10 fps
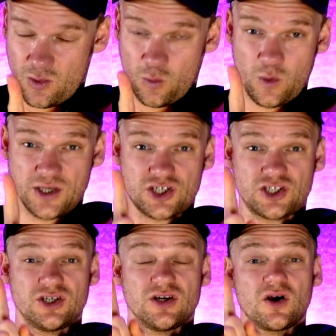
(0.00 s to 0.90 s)

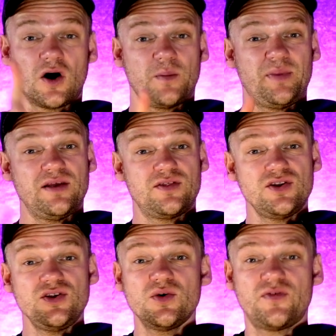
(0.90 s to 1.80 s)
which gonna be the
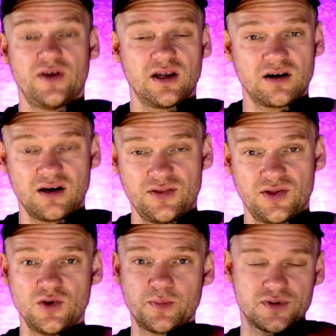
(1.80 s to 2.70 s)
new finger in the
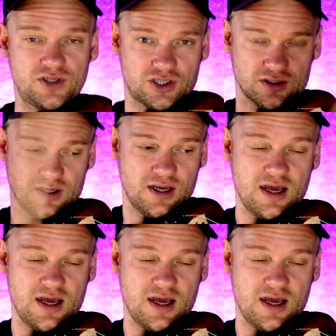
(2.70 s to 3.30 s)
new position.